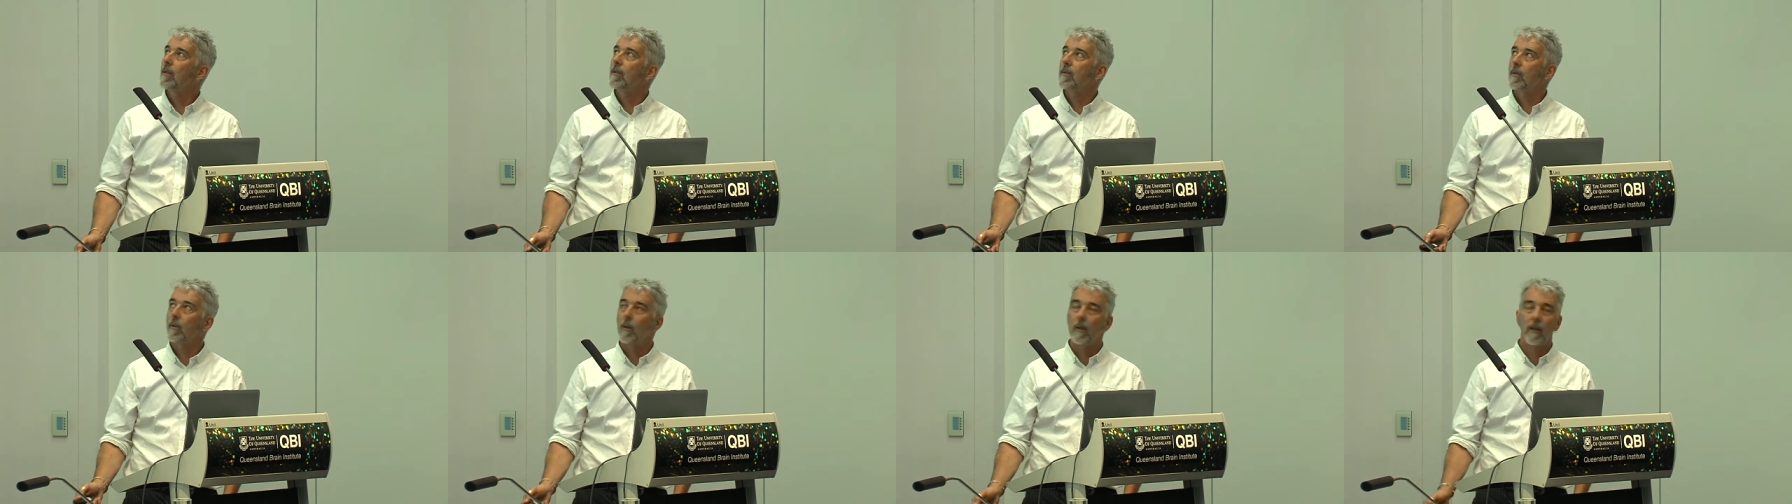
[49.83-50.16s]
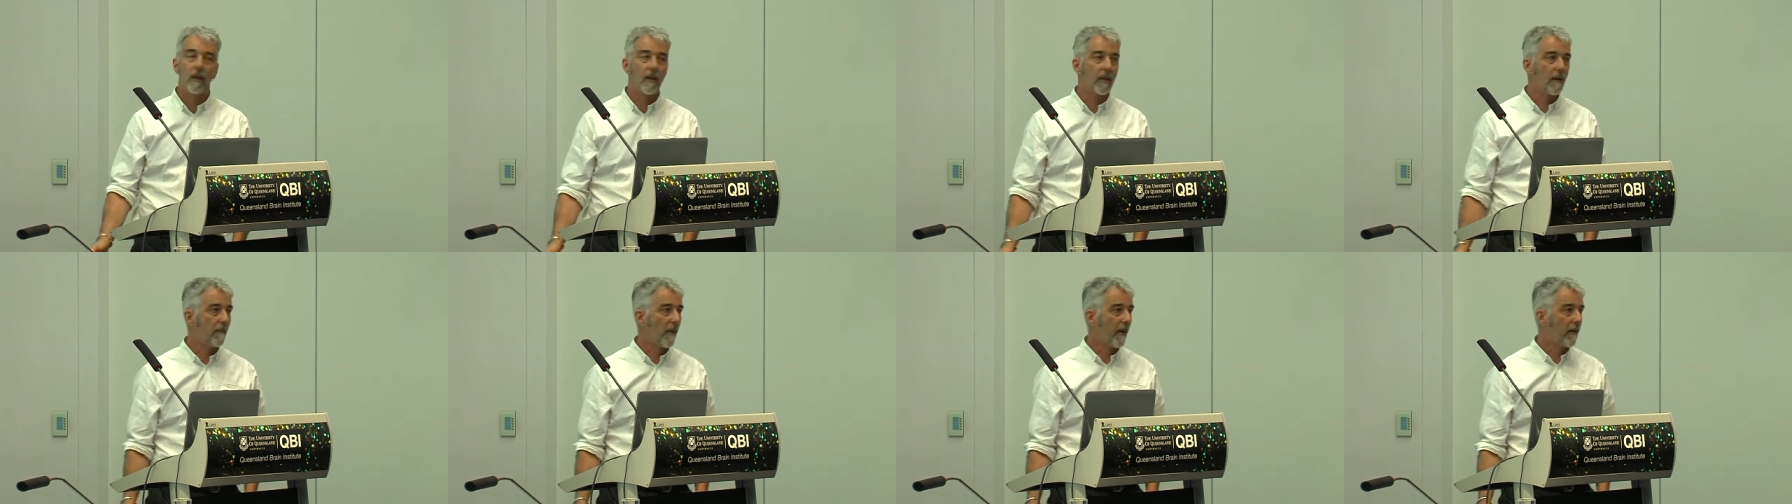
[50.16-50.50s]
so
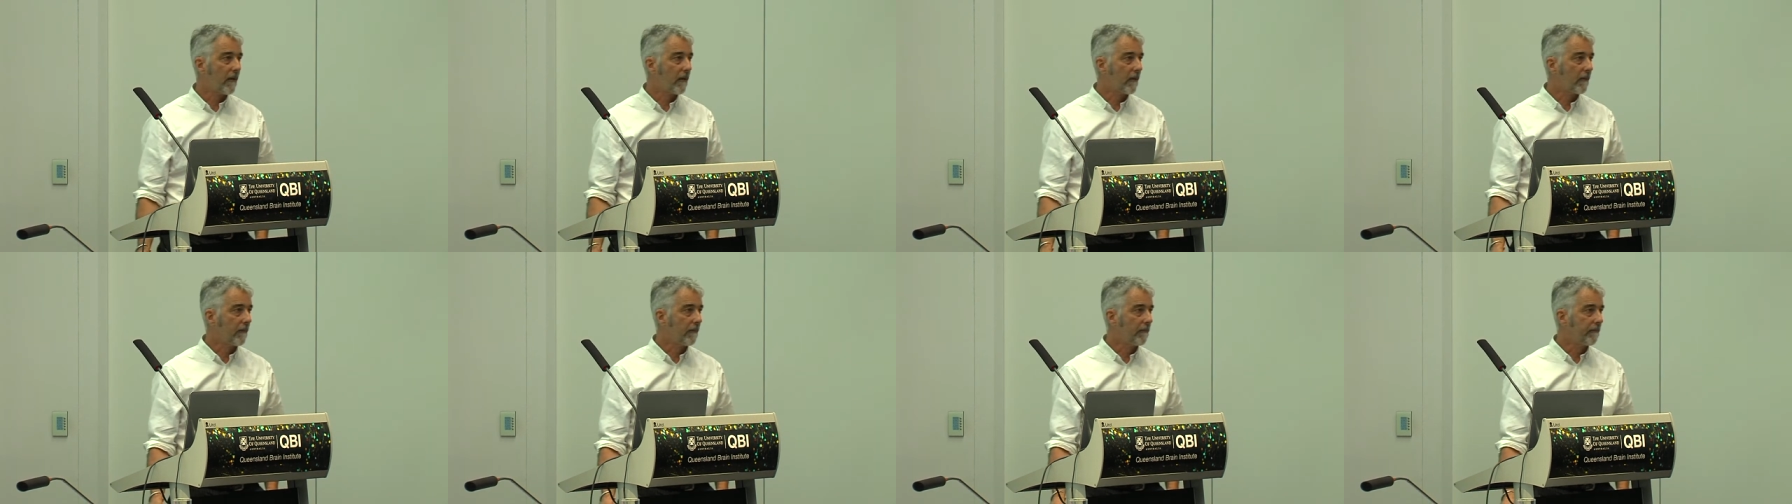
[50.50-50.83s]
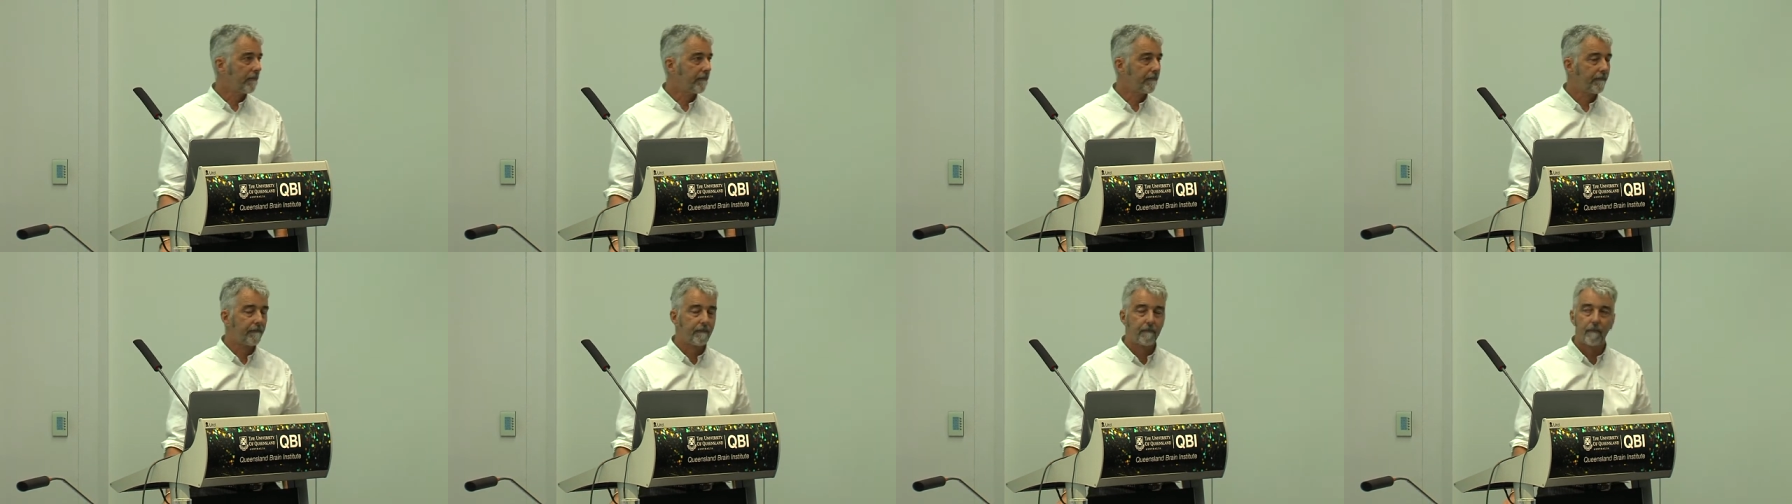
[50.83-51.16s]
little about them?
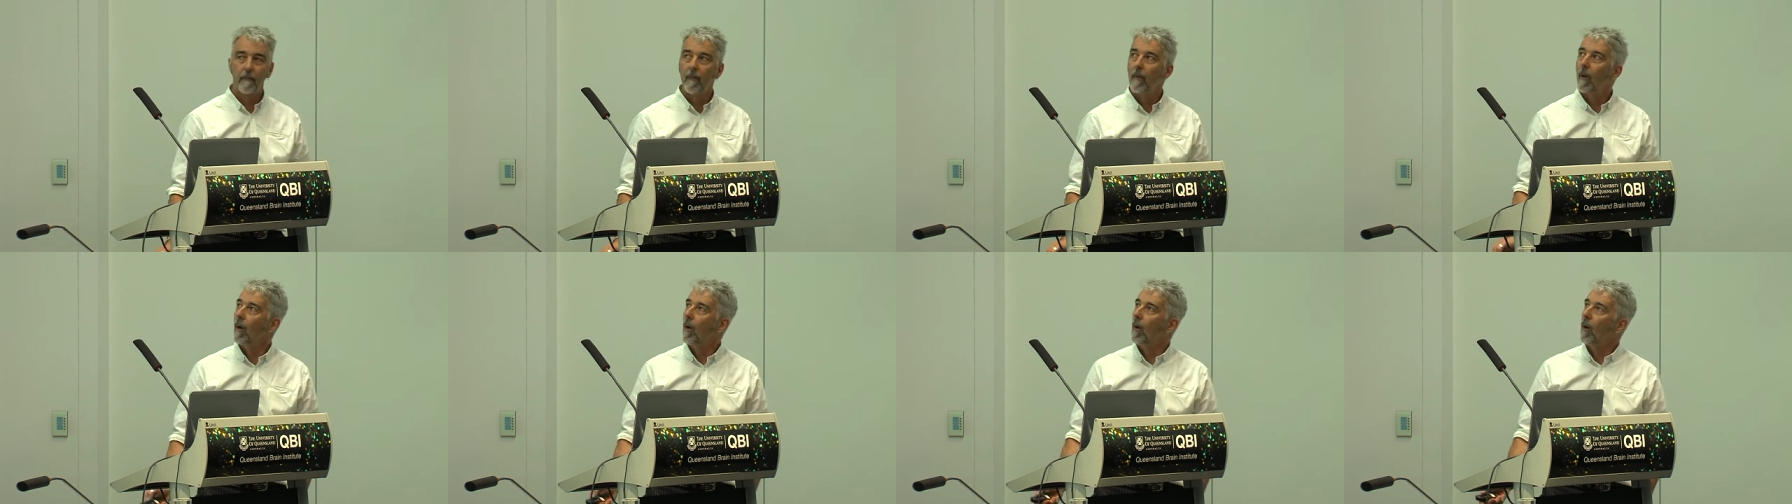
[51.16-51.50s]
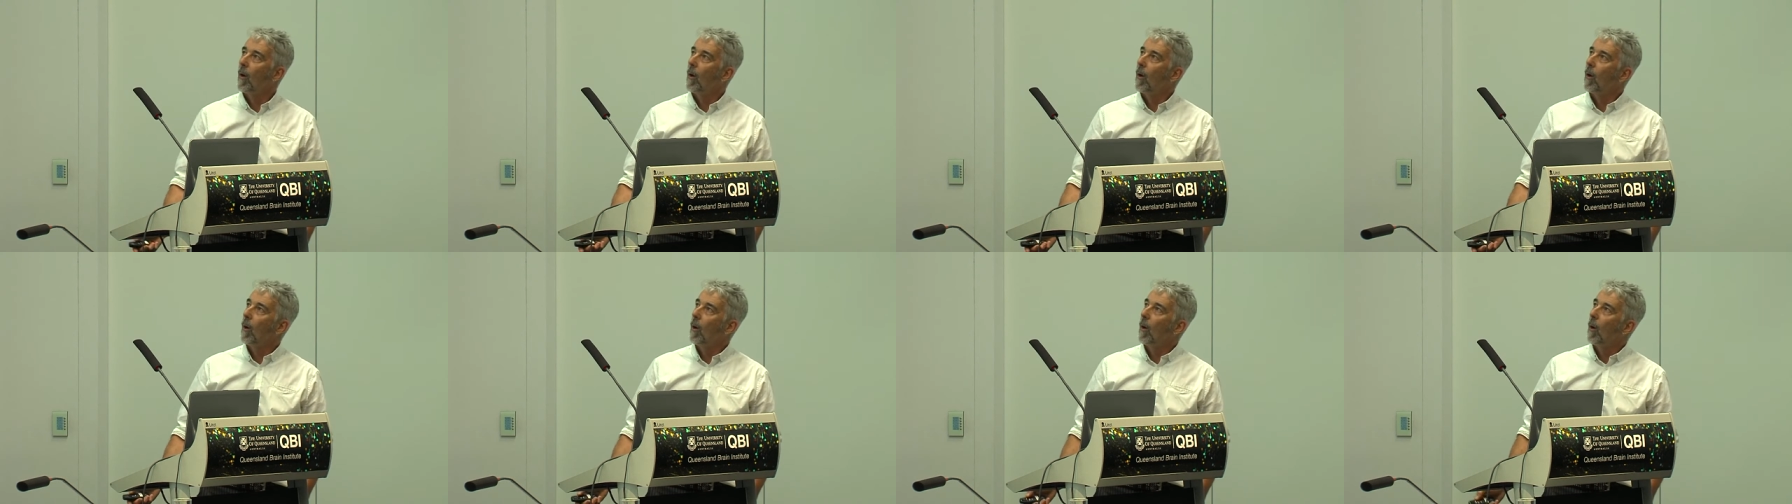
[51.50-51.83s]

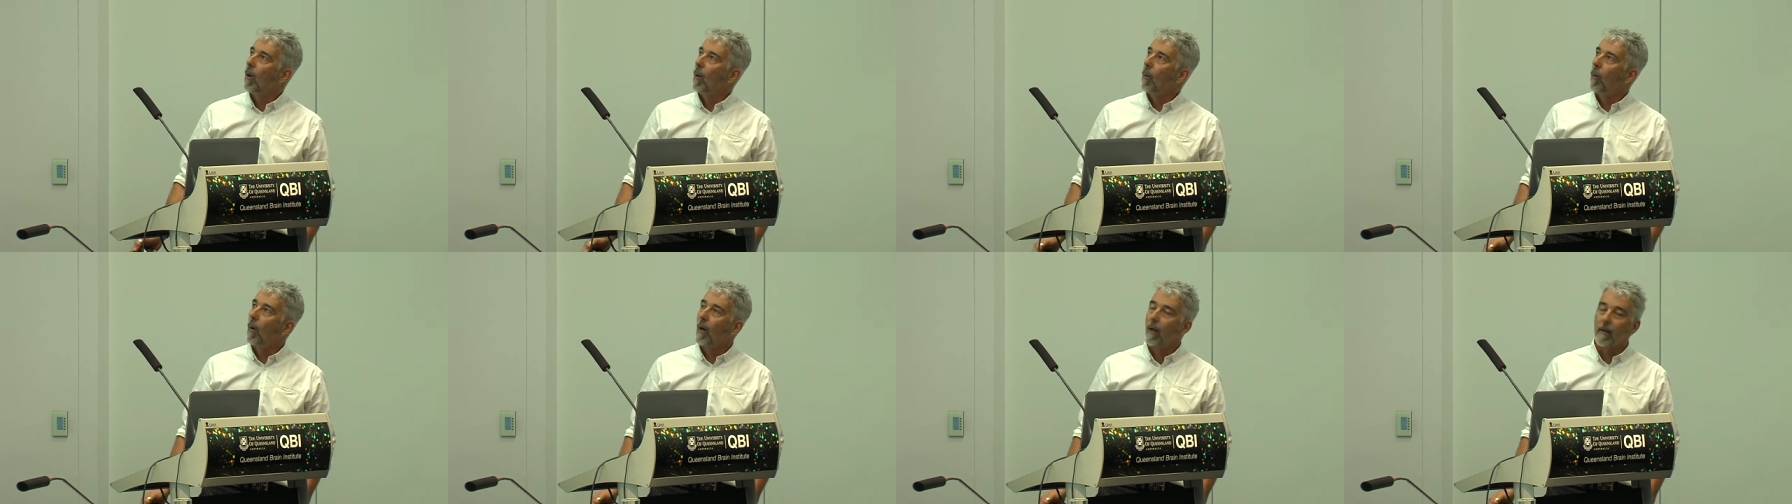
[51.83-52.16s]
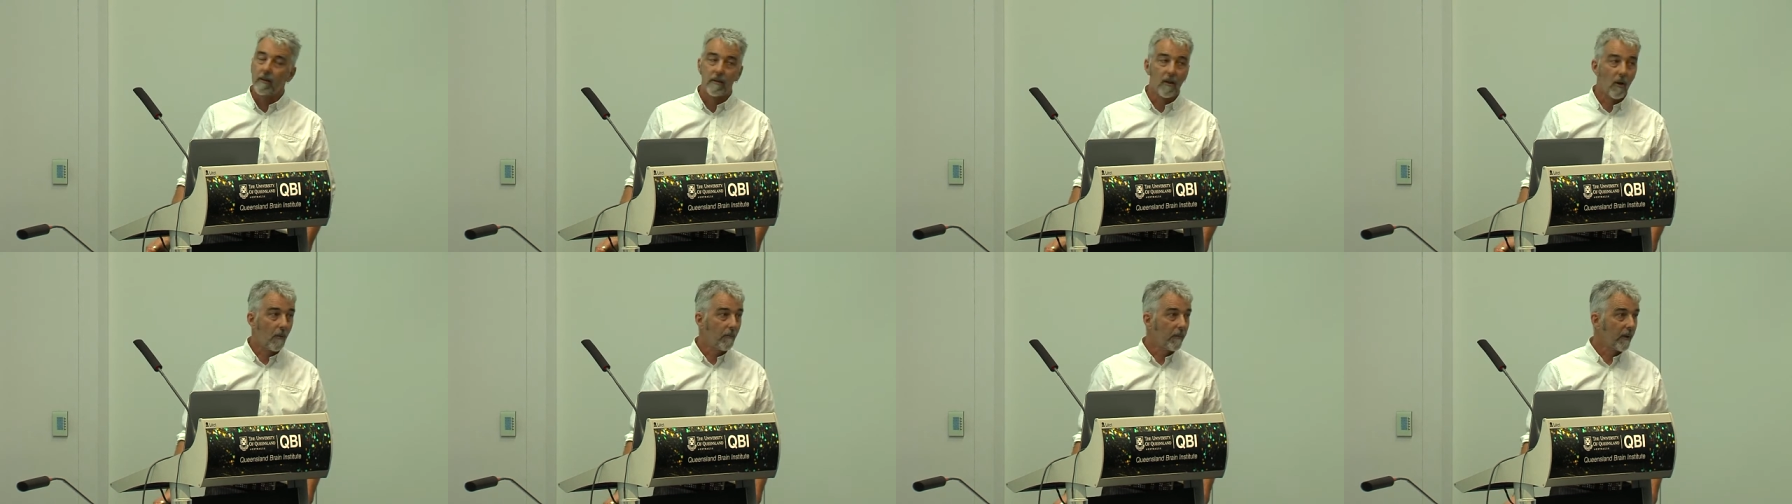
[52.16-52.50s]
Well,
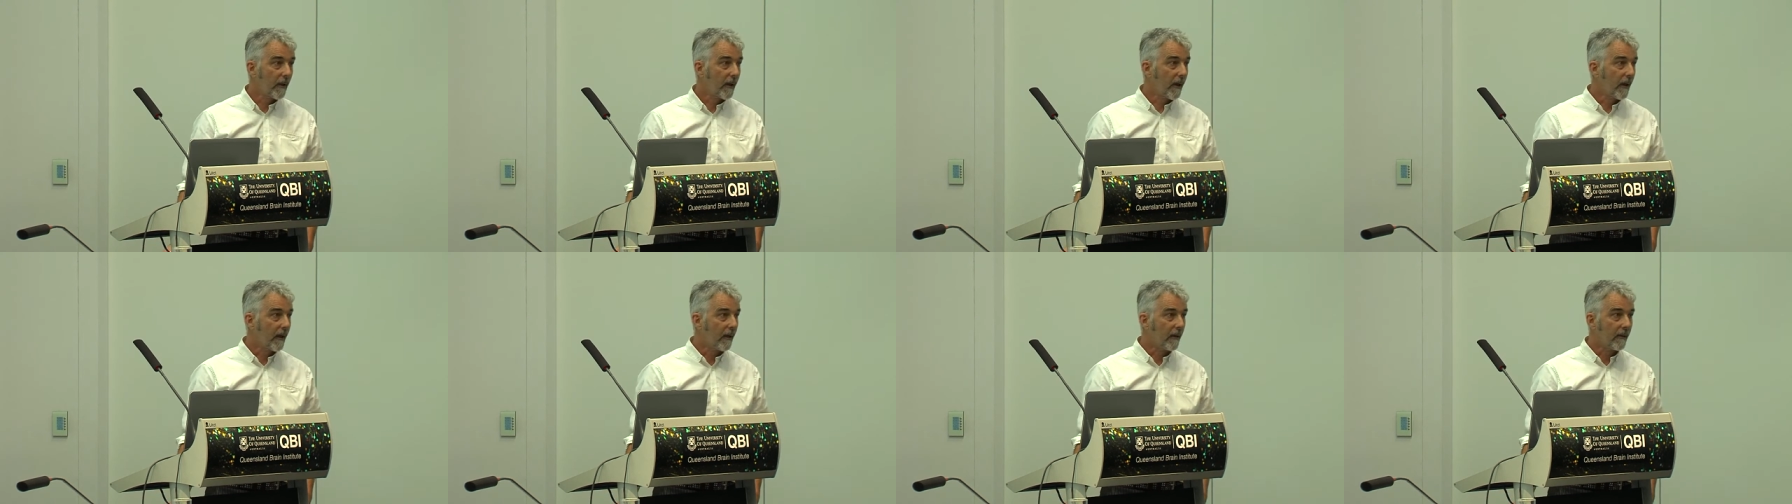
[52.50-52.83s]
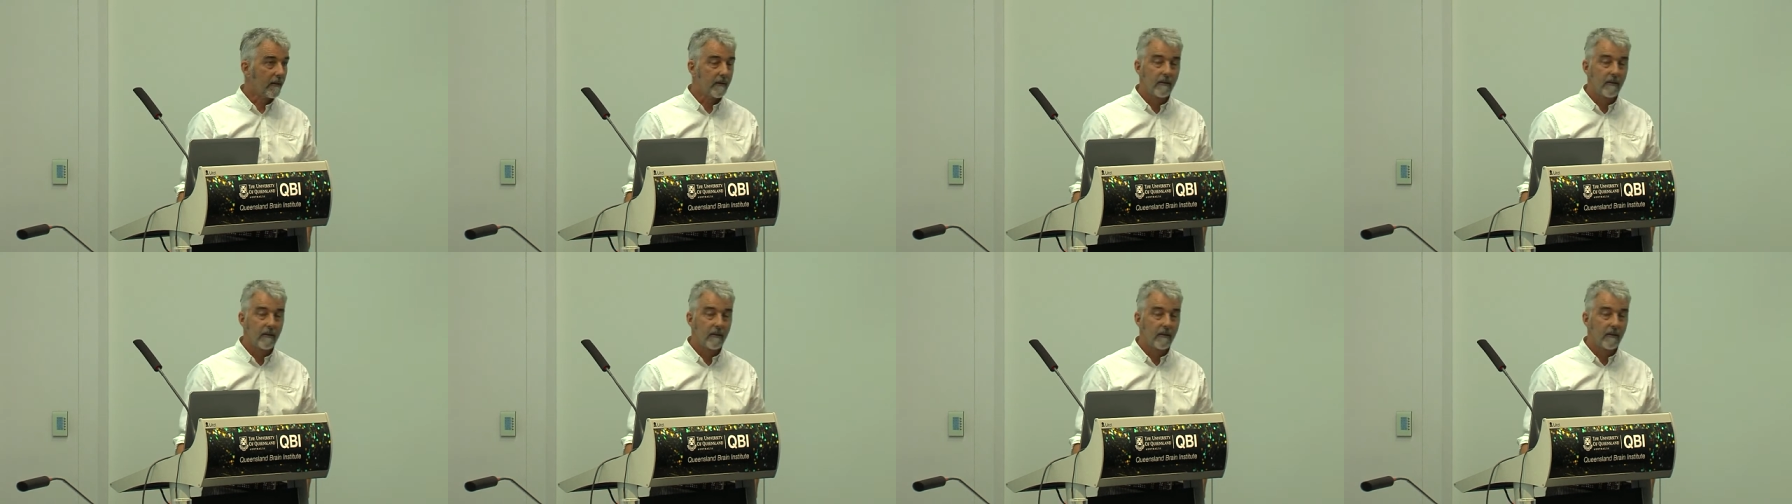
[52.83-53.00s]
it's complicated.